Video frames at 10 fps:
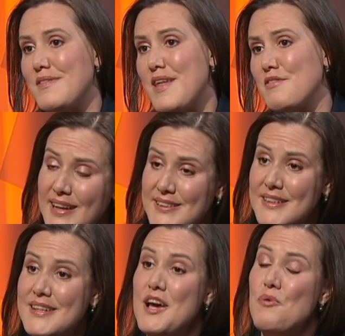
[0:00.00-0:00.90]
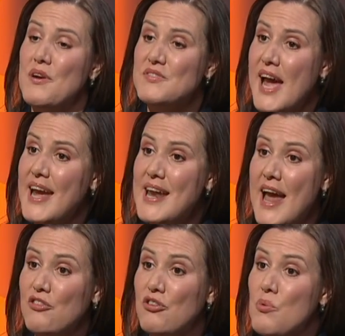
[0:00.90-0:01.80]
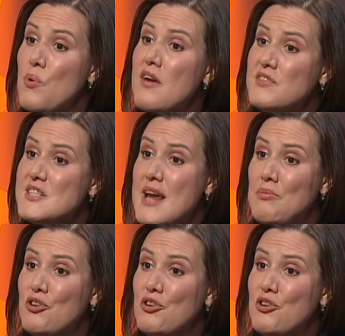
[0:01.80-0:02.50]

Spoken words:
of the government that is in power right now.